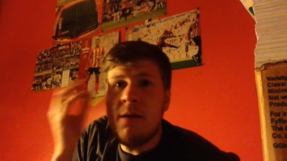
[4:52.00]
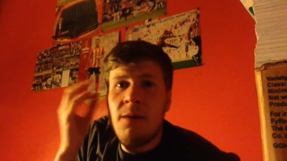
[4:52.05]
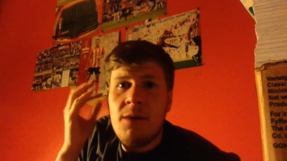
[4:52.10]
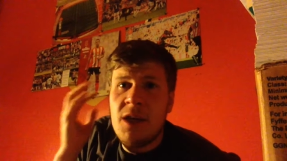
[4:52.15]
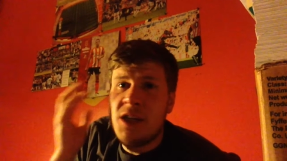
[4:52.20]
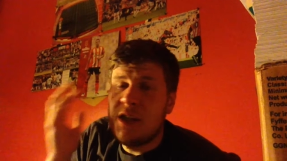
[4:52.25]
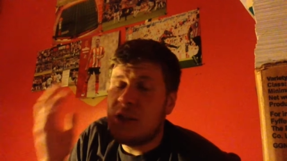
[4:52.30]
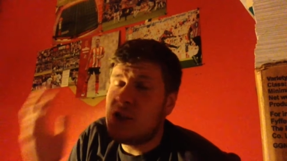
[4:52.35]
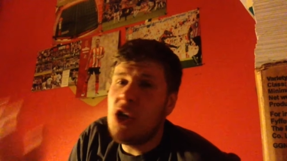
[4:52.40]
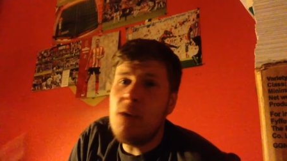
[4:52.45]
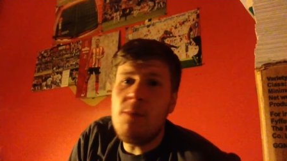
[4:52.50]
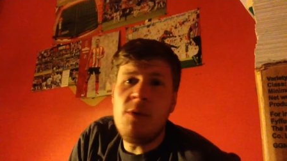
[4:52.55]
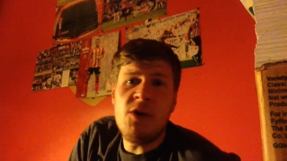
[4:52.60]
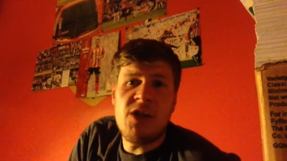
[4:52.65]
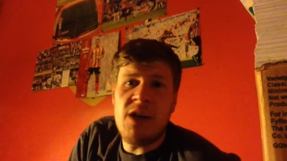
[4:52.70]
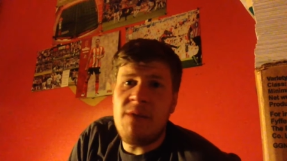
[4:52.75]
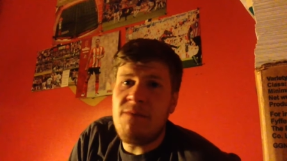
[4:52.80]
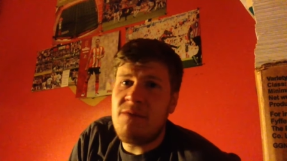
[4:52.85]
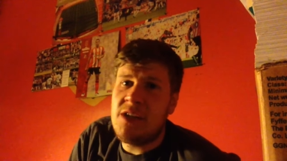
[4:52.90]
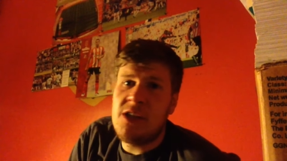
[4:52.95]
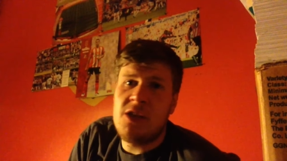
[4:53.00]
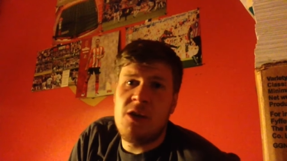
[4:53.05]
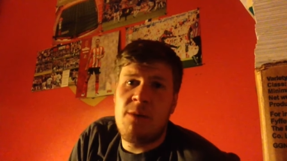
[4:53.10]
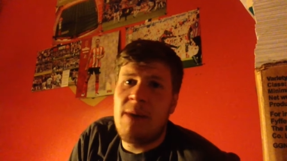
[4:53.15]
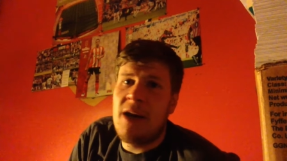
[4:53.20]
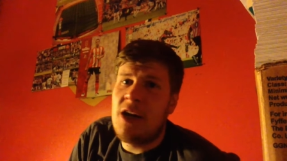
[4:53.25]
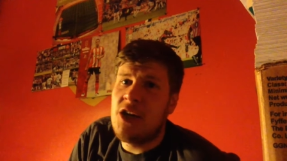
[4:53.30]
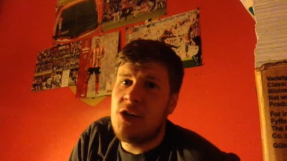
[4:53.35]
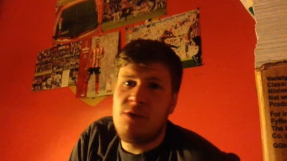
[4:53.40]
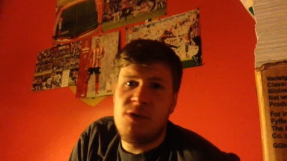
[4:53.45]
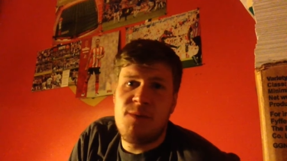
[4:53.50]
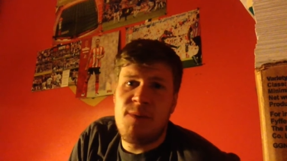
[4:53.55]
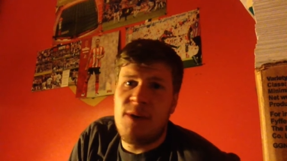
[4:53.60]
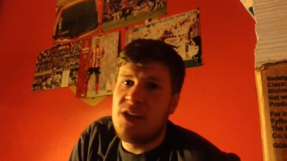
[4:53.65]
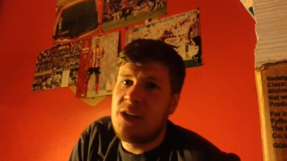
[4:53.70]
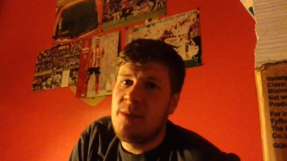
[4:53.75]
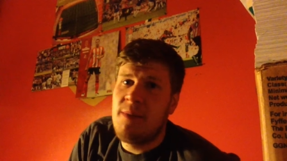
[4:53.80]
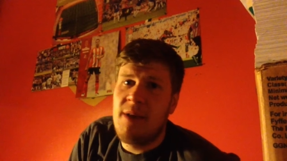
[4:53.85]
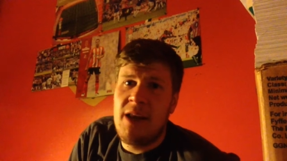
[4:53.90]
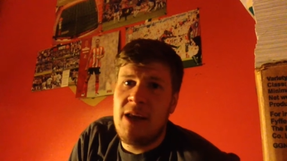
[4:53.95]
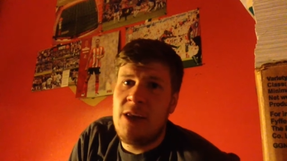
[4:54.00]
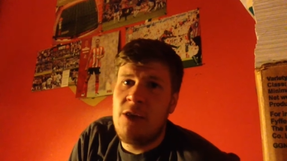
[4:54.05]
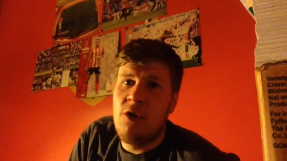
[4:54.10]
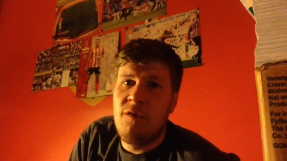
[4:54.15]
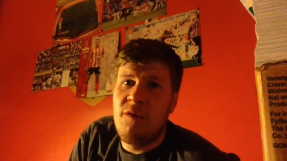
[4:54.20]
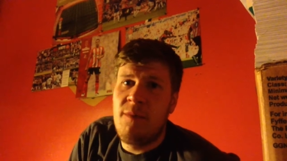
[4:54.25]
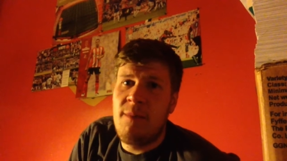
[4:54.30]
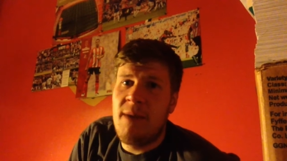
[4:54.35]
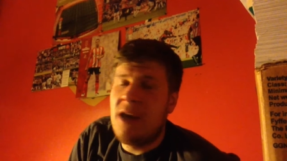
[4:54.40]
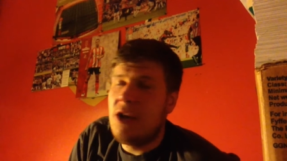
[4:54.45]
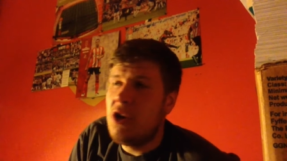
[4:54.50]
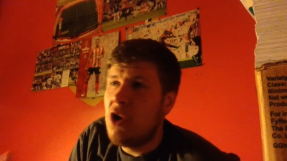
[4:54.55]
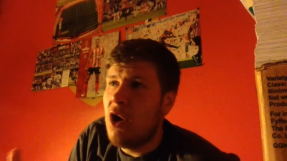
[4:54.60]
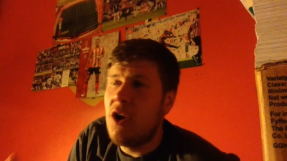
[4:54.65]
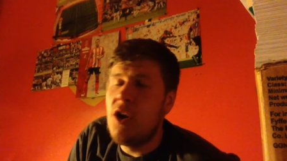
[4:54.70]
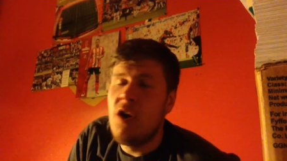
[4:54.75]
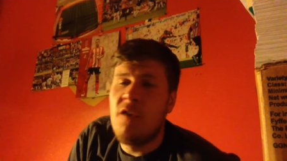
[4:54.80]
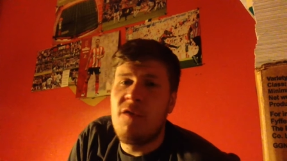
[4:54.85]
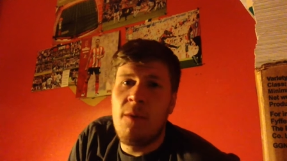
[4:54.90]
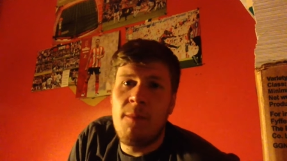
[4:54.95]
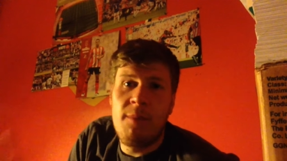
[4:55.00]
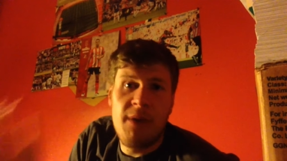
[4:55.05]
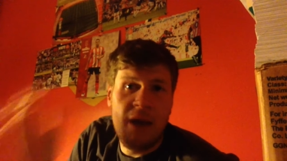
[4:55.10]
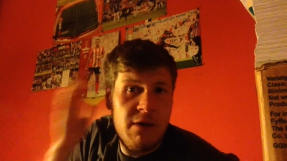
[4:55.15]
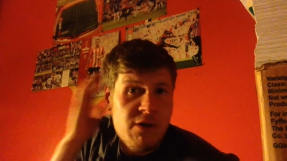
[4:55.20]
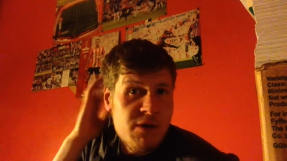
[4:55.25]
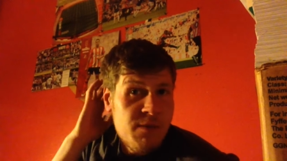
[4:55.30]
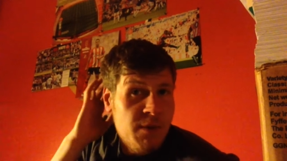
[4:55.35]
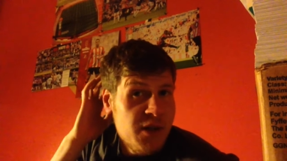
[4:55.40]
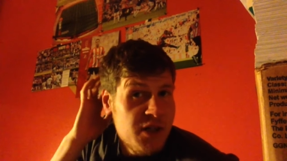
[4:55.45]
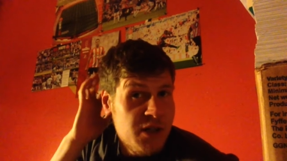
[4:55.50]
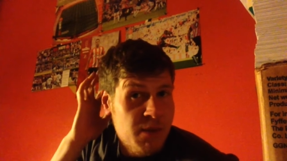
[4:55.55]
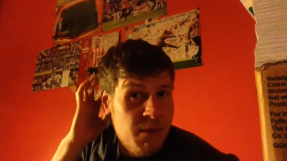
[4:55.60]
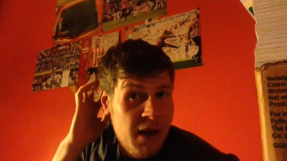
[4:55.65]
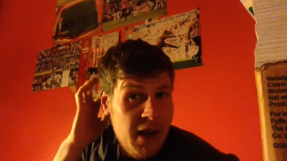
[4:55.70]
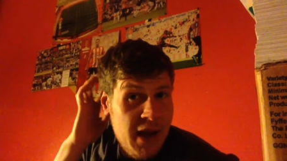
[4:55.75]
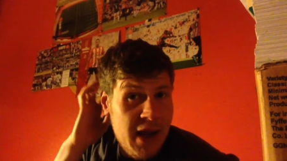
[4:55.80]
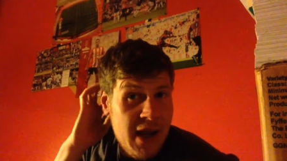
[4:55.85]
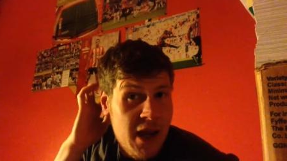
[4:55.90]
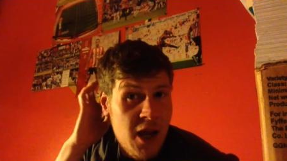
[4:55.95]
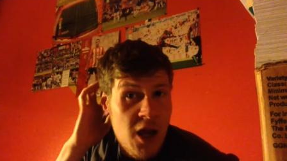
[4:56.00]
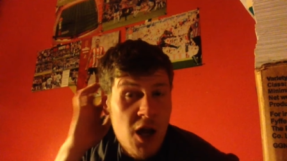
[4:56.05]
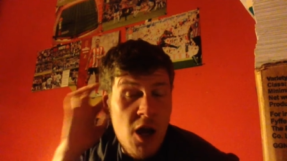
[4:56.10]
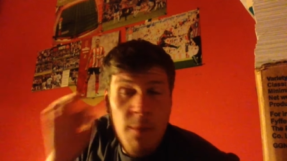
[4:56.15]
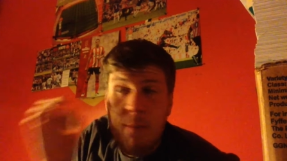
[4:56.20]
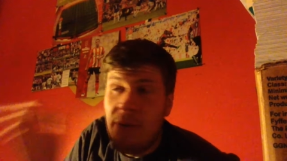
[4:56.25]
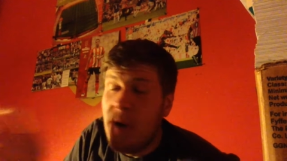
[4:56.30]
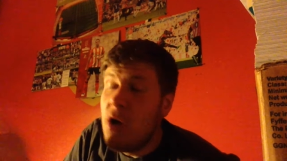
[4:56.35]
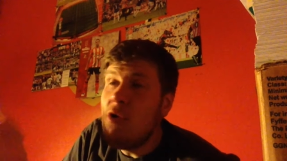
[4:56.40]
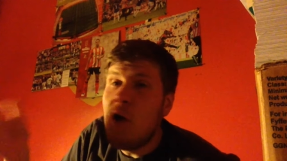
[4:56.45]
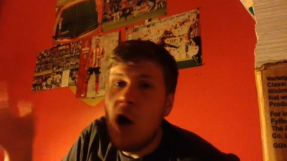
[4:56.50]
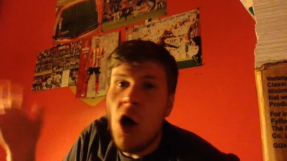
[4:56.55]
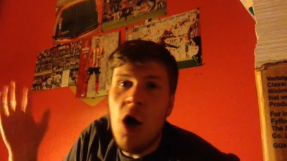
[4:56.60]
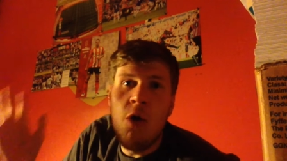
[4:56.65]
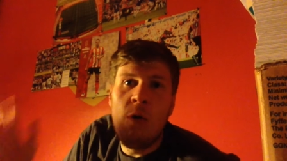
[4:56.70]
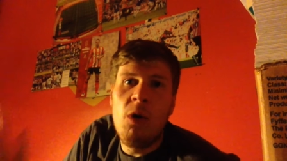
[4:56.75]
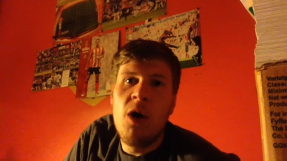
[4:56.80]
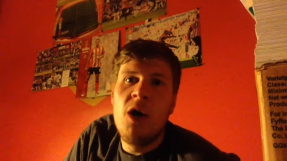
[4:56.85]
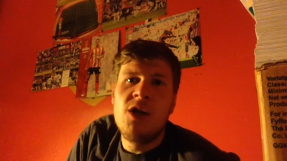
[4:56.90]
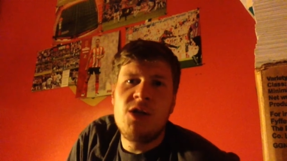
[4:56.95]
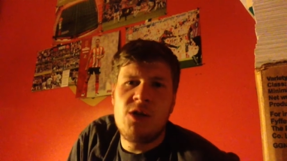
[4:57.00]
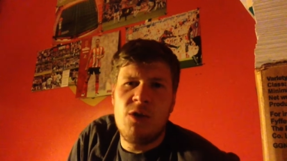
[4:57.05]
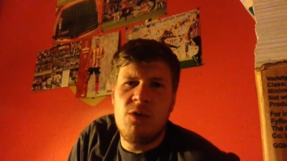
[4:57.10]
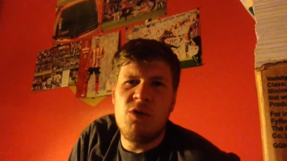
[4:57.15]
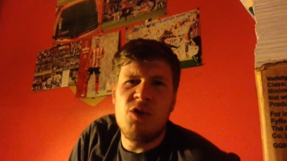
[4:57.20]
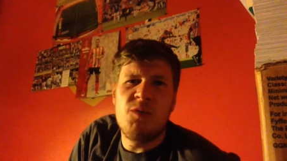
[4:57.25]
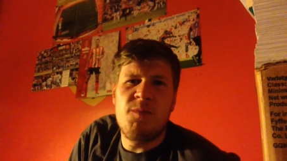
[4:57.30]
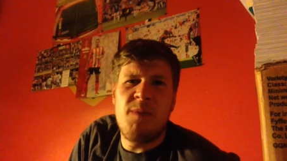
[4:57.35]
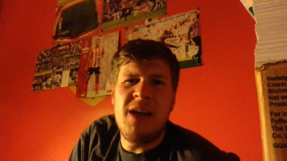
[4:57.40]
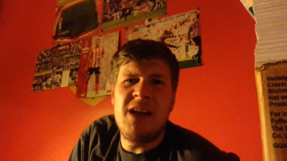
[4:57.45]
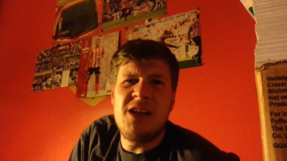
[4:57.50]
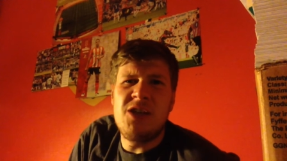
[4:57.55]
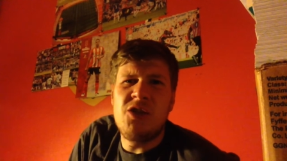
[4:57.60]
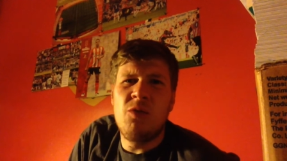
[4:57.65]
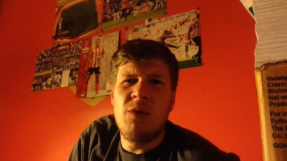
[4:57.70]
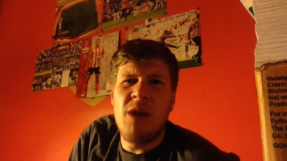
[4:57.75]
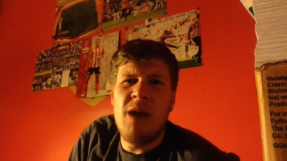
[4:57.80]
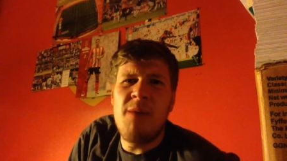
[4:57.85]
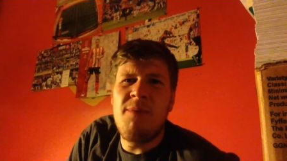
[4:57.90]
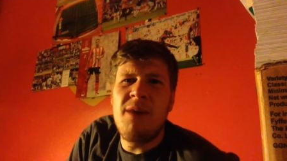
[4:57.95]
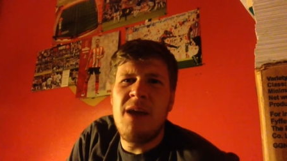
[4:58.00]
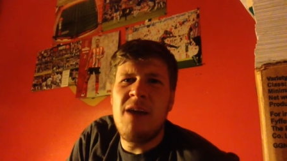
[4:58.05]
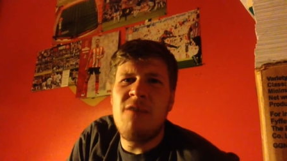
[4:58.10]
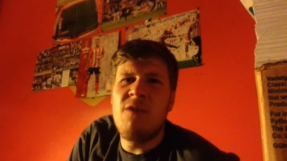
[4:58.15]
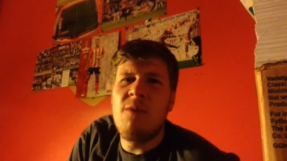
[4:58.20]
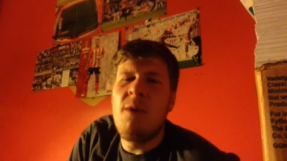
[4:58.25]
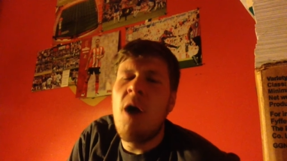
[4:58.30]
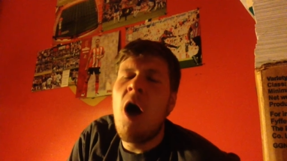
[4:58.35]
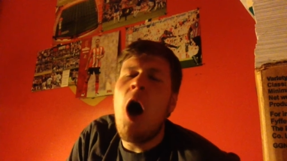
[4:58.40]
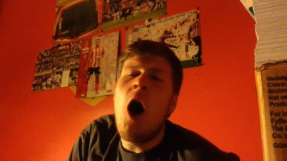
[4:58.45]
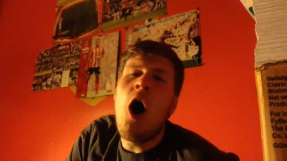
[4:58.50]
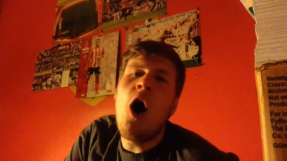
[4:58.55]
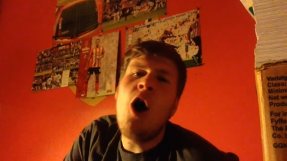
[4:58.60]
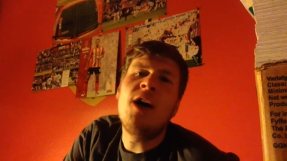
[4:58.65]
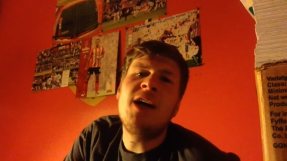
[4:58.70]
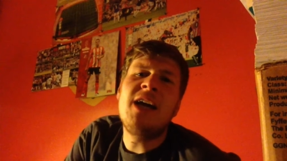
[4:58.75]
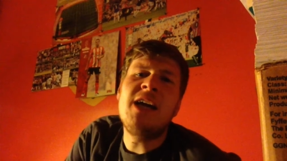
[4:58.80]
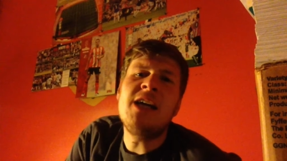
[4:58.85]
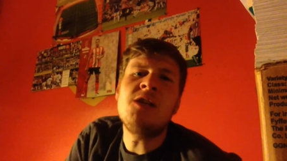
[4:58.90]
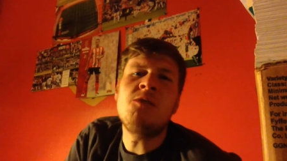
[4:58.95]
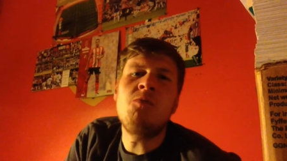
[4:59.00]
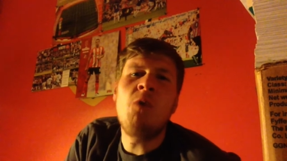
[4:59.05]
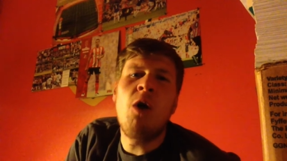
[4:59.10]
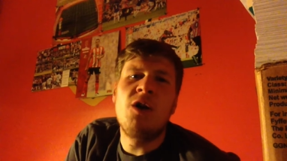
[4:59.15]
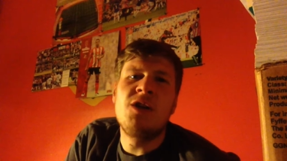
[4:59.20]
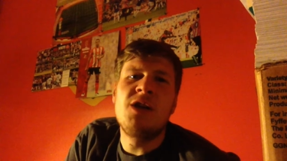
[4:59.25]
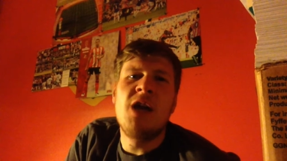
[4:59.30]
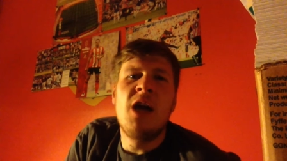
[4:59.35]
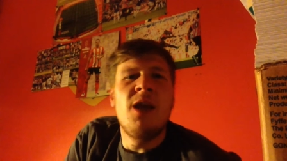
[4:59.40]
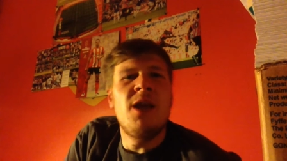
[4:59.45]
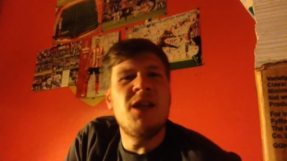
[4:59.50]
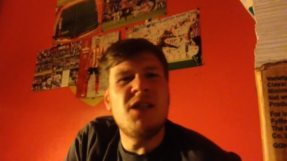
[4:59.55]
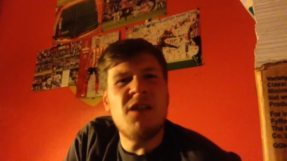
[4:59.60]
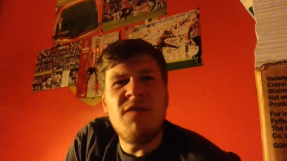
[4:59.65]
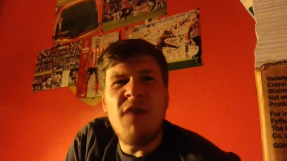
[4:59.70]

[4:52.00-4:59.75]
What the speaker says: There's too much emphasis on manager responsibility, though, for me, and not enough on player responsibility. Boo-hoo. So those players don't like playing for him. Oh, guess what? There's a